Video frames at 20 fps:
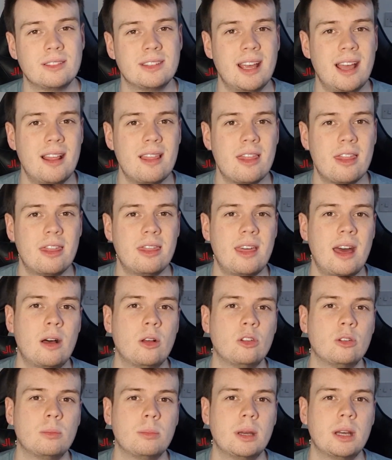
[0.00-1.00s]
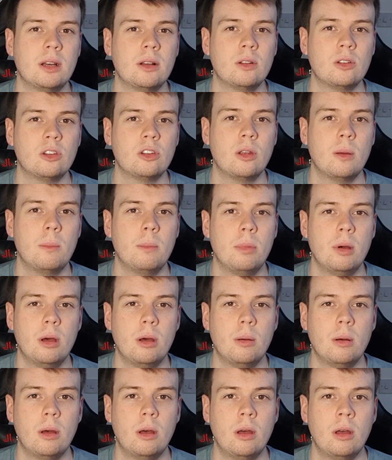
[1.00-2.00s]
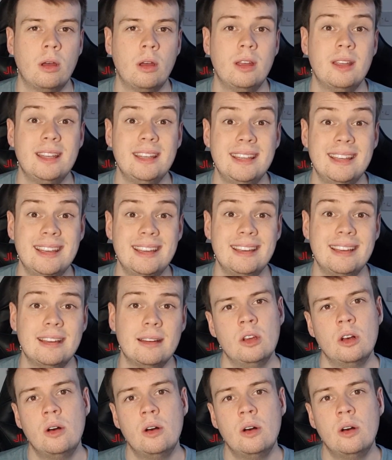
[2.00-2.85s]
£10,000 per year.